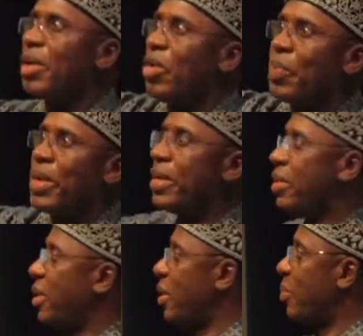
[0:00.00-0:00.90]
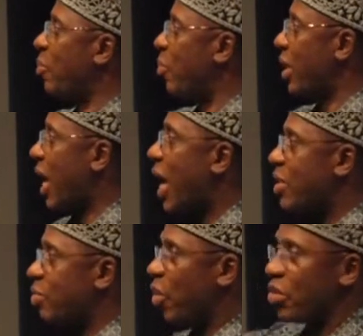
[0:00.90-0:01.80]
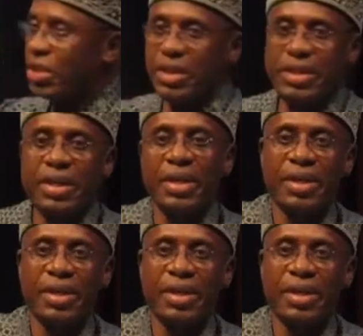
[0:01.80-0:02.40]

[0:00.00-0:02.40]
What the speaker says: aeroplane, cars, buses.